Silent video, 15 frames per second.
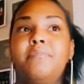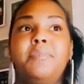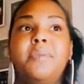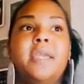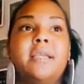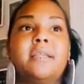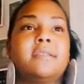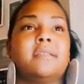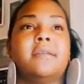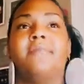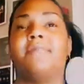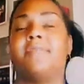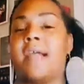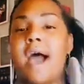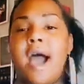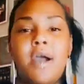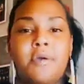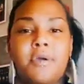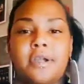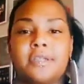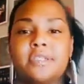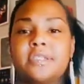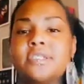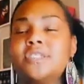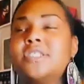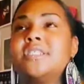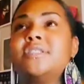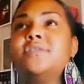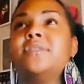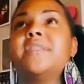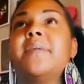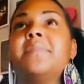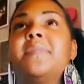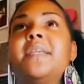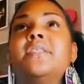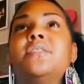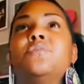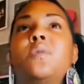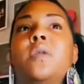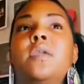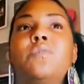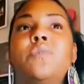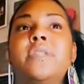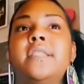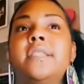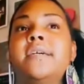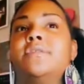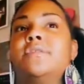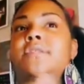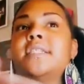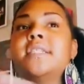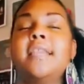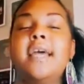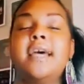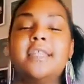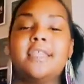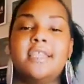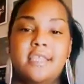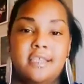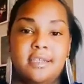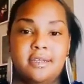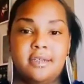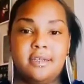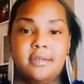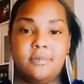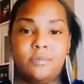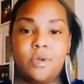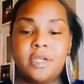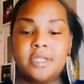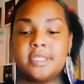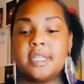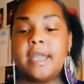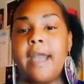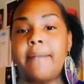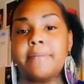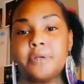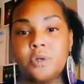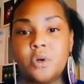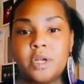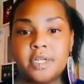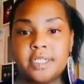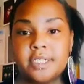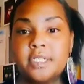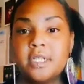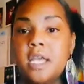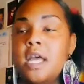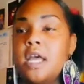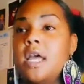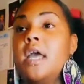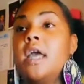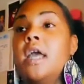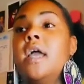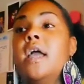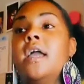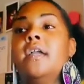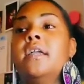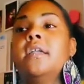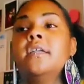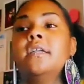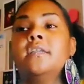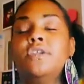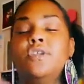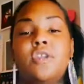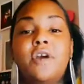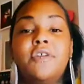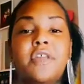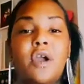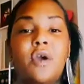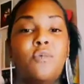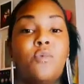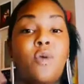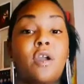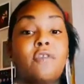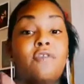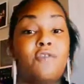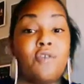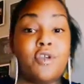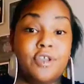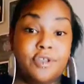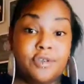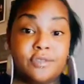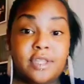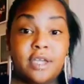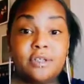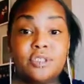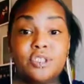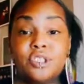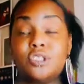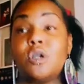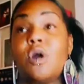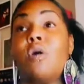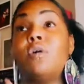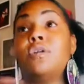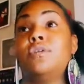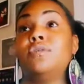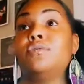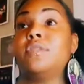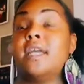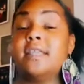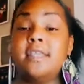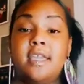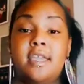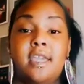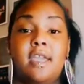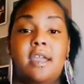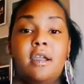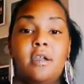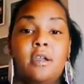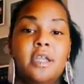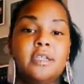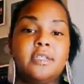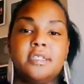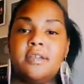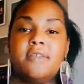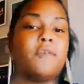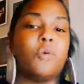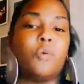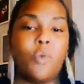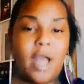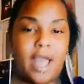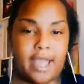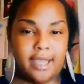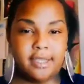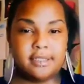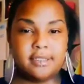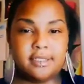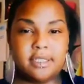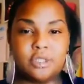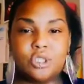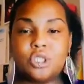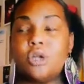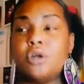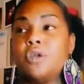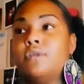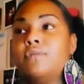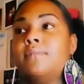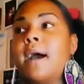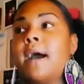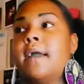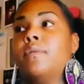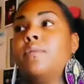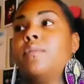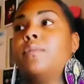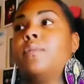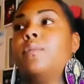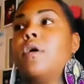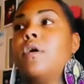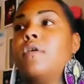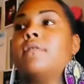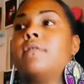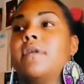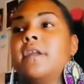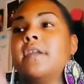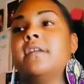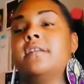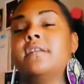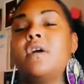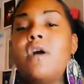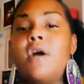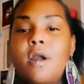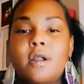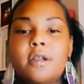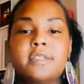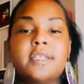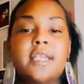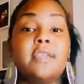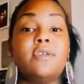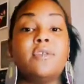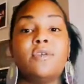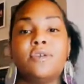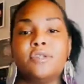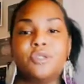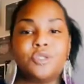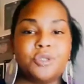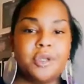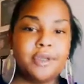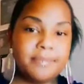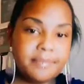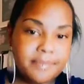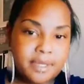pick some flowers, or just do something sweet with little to nothing. Whereas the Capricorn is they'll work for you. They'll show you that they care in a different way. They'll show you by overworking hard and taking you on a trip.